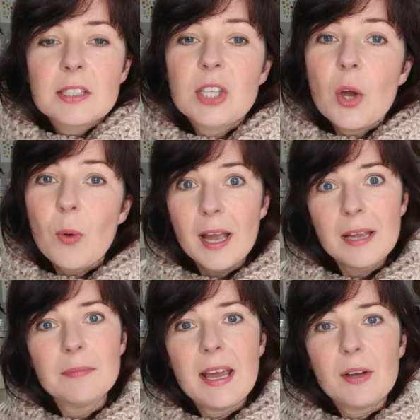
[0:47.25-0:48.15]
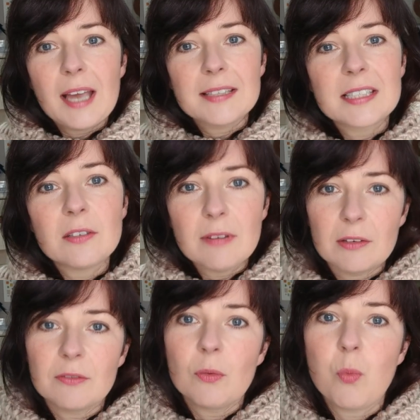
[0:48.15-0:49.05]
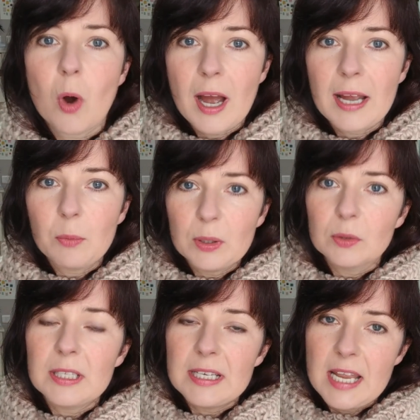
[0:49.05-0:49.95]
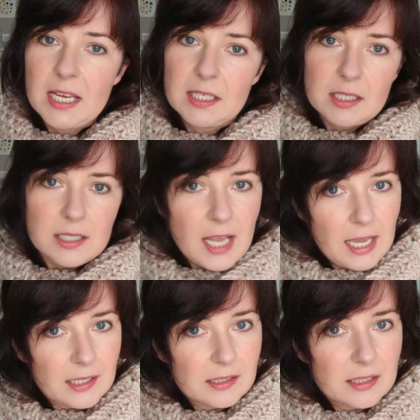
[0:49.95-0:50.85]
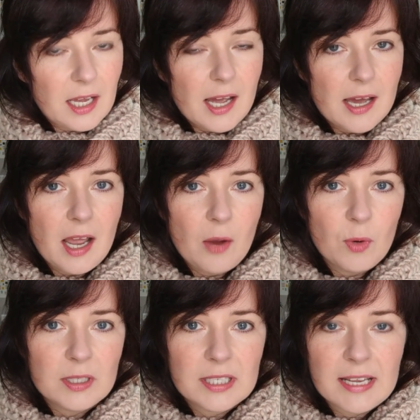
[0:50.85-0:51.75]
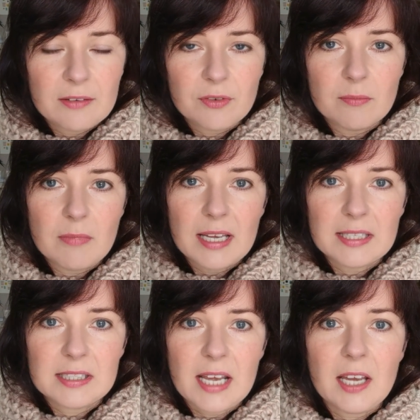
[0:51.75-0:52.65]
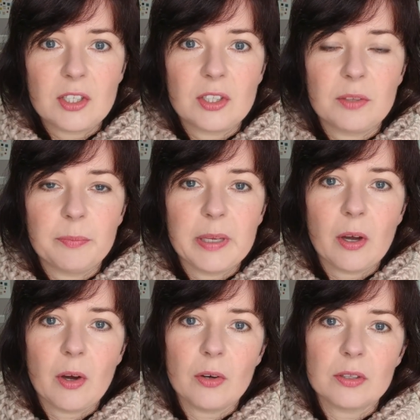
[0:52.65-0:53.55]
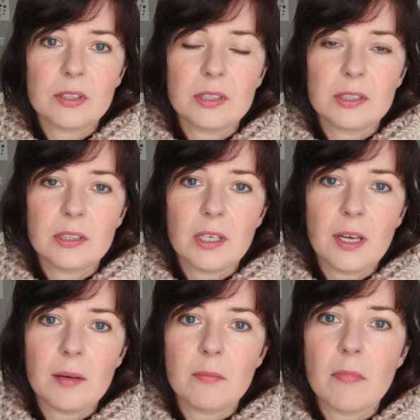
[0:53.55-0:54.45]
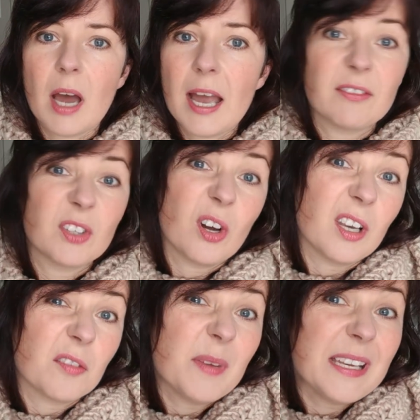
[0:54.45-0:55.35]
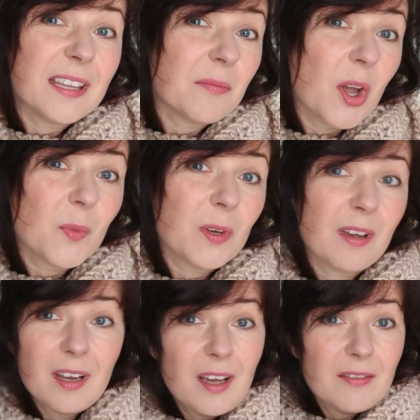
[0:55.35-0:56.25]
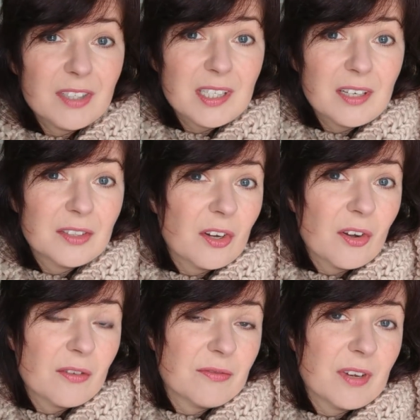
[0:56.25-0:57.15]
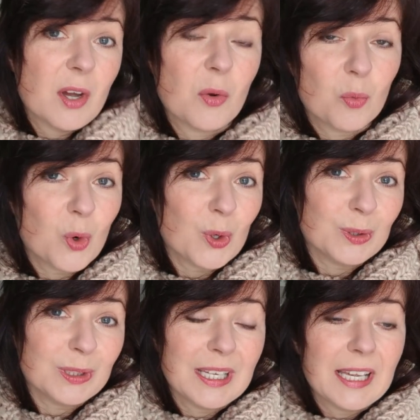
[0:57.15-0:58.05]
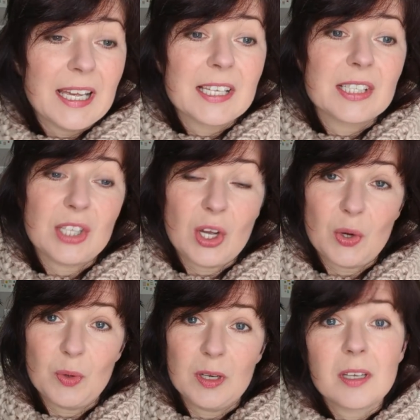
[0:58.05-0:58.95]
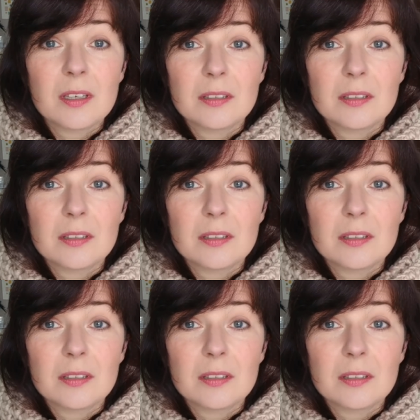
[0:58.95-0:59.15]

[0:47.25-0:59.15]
So I am now casting around for what I will knit next, and I want to knit from my stash because I haven't got a lot of money at the moment and I have a stash of wool. So,